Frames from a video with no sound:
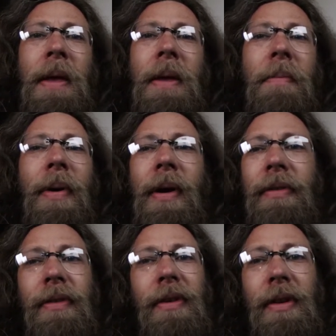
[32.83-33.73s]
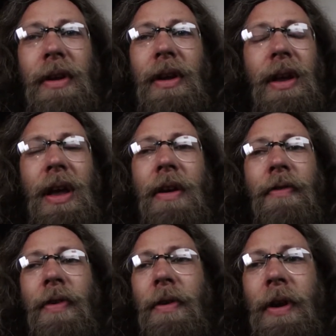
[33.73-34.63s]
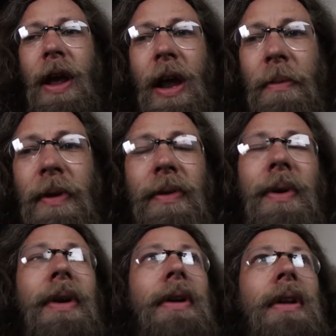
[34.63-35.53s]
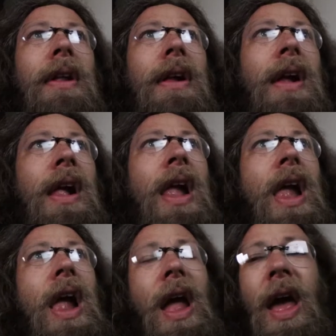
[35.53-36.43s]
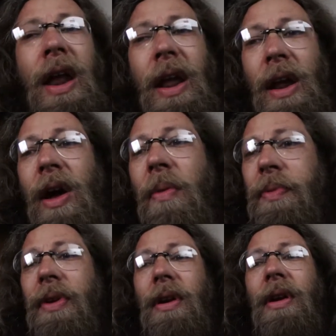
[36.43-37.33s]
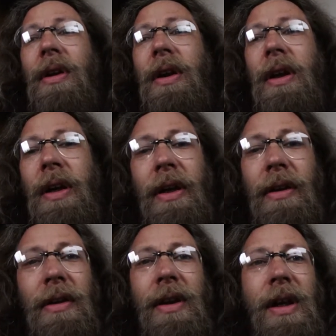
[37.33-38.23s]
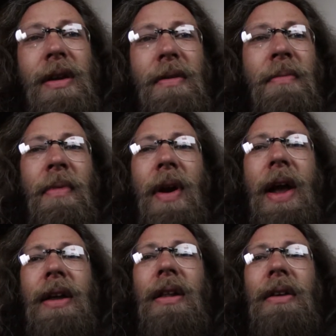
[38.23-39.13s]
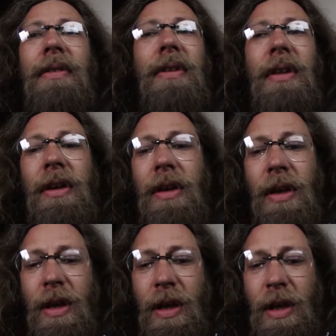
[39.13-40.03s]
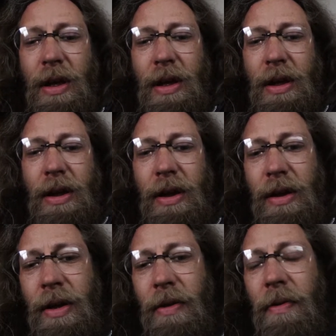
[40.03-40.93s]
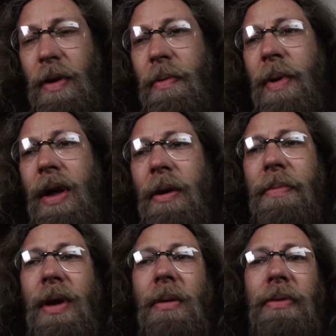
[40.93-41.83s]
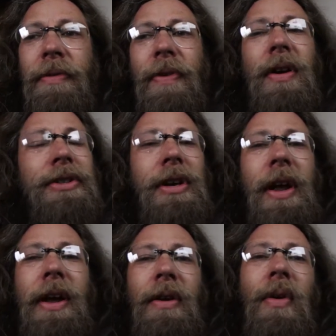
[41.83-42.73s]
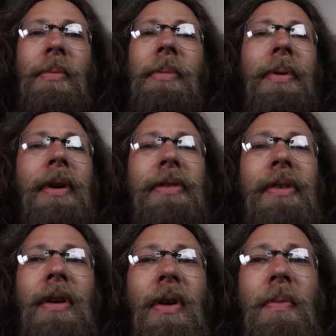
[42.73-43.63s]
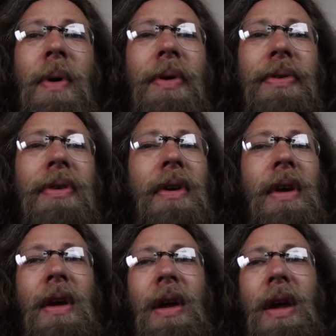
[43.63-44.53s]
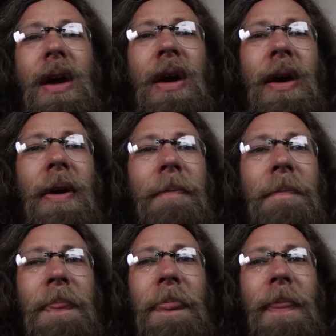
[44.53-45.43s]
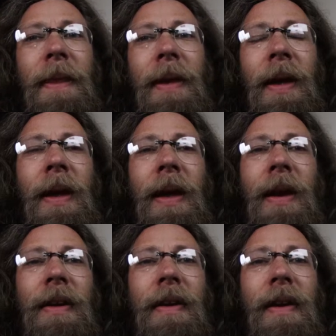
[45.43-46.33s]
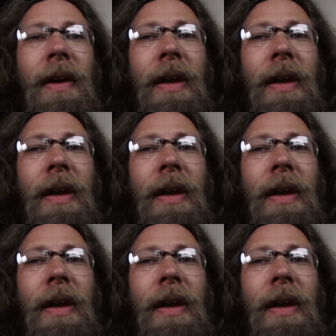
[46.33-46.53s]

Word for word: her parents gave her cannabis oil and it helped her. It it miraculously it made her be able to function like a normal person almost. Um, and